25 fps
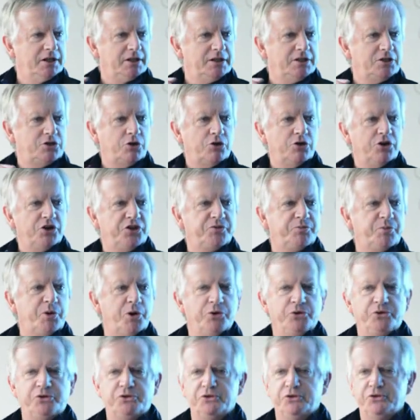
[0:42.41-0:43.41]
The tourist
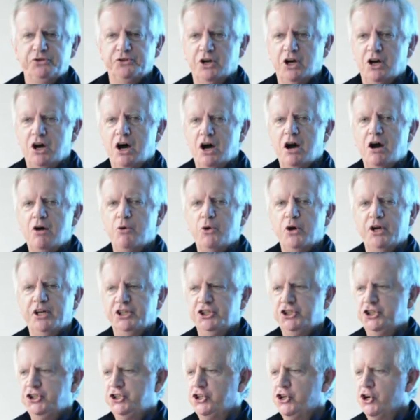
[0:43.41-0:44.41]
posters
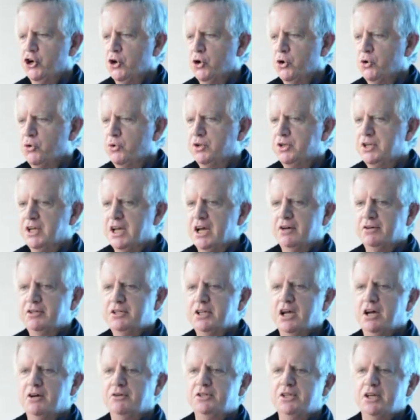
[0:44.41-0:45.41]
always show the
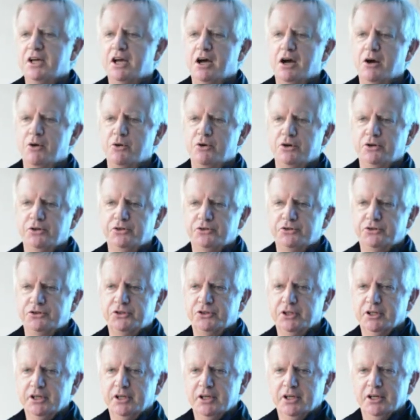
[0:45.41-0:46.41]
downtown towers,
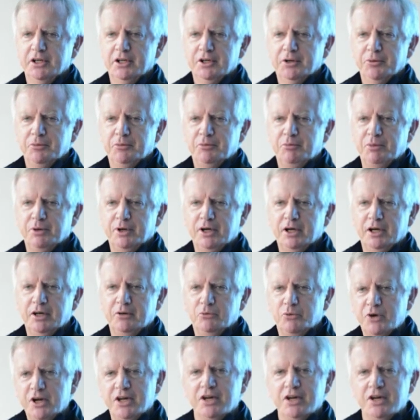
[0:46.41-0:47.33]
but we